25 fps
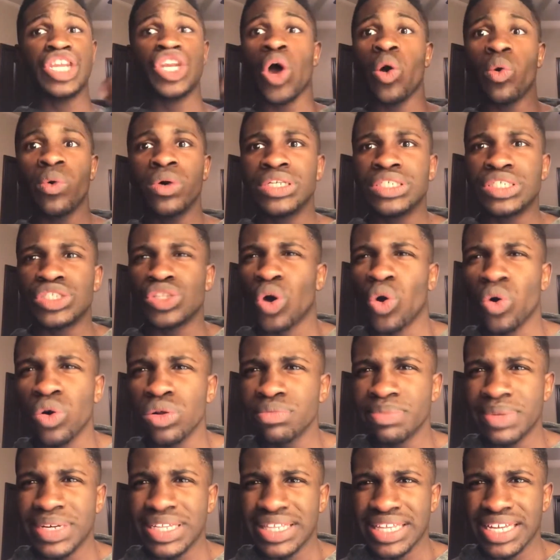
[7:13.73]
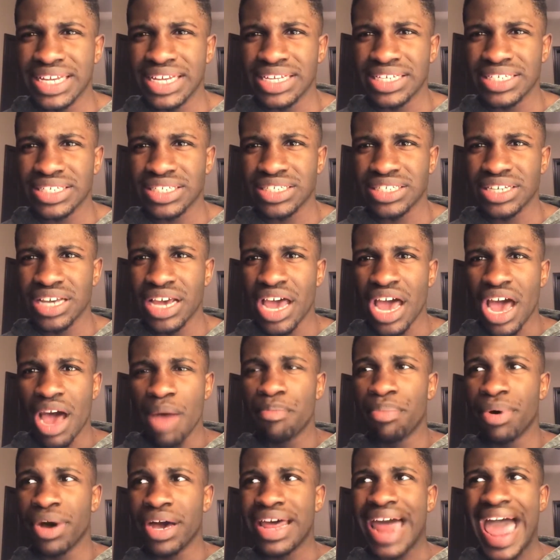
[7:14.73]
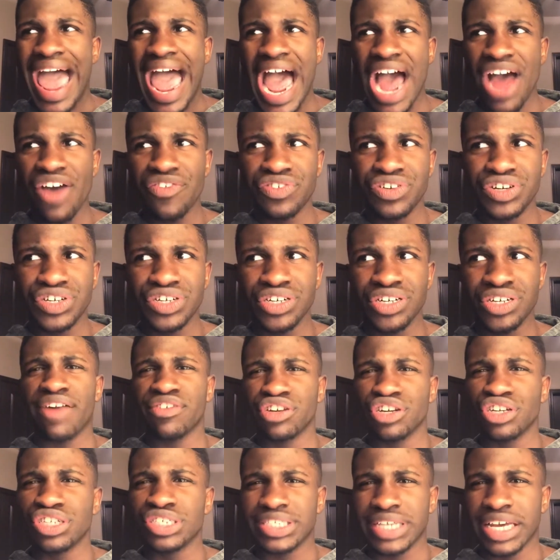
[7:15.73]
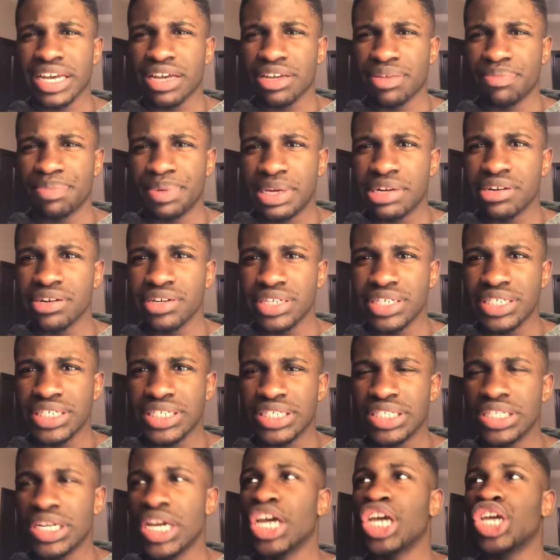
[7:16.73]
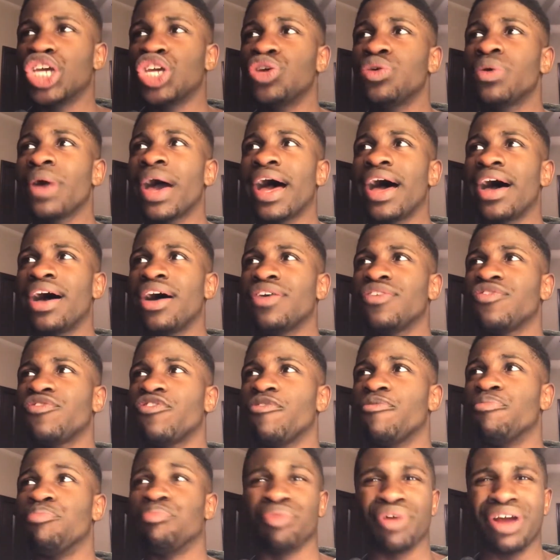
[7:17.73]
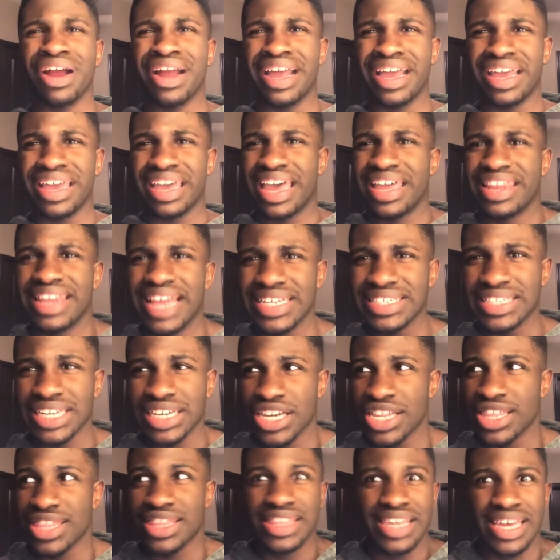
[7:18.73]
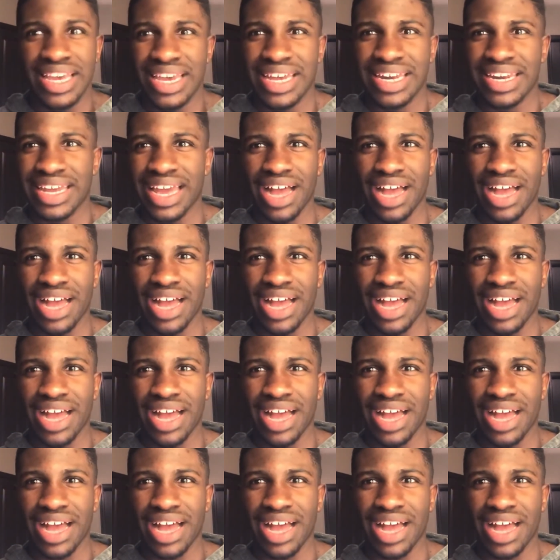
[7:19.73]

no one told me this, but after your second period, you have break, and that's like a thing in